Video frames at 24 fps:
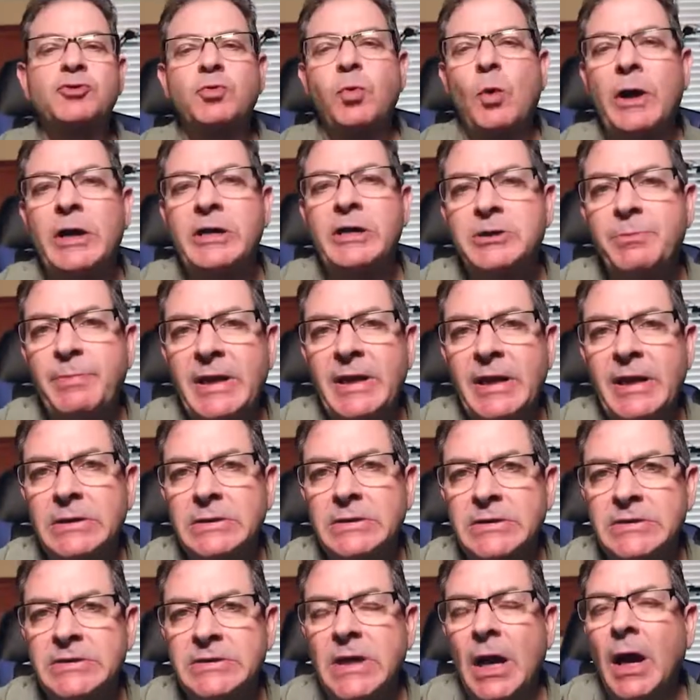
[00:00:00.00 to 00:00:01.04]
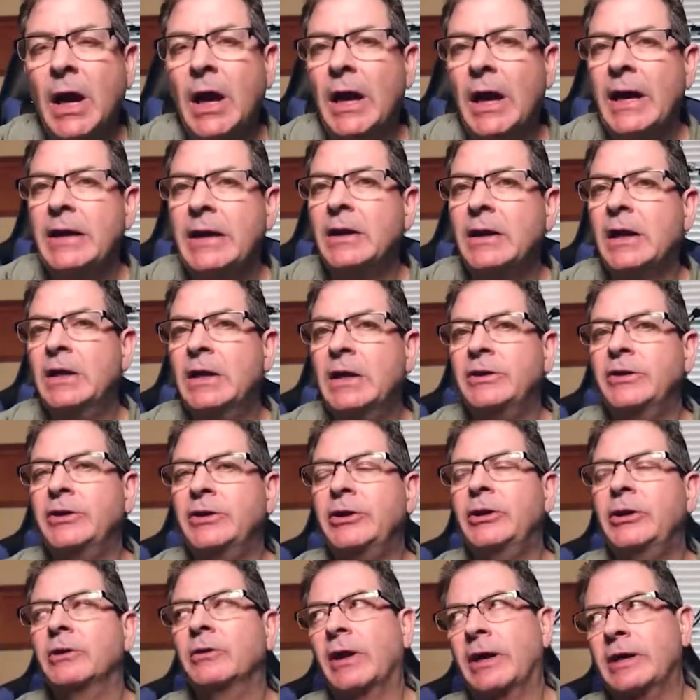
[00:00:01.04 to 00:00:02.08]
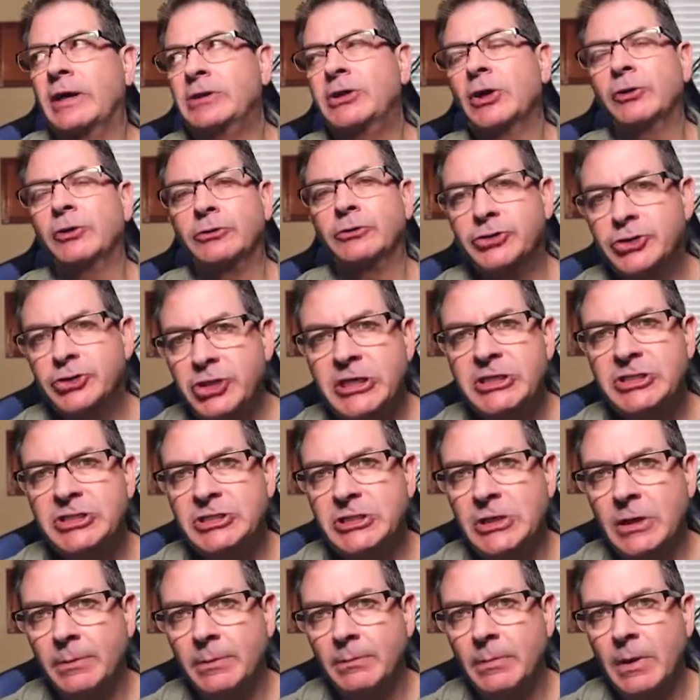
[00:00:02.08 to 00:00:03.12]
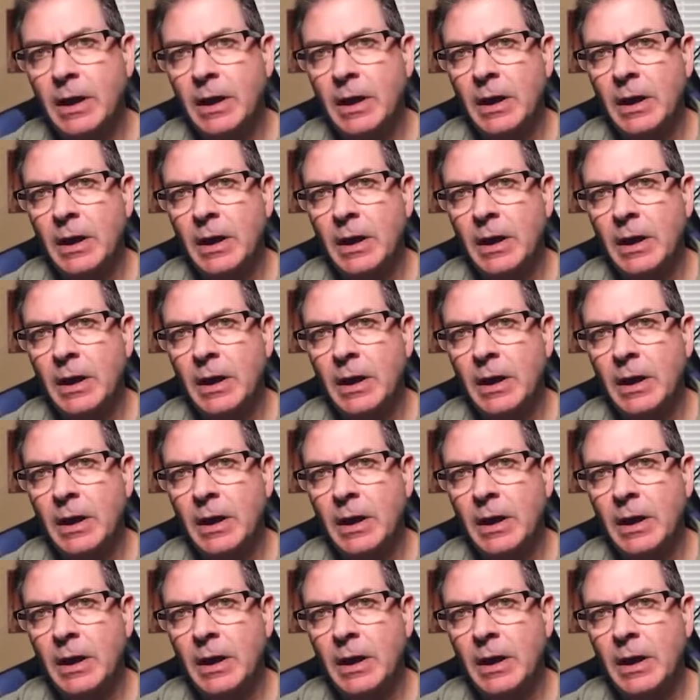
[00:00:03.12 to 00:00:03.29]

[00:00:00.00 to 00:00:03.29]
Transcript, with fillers: wanted to be outside and you like don't chase them,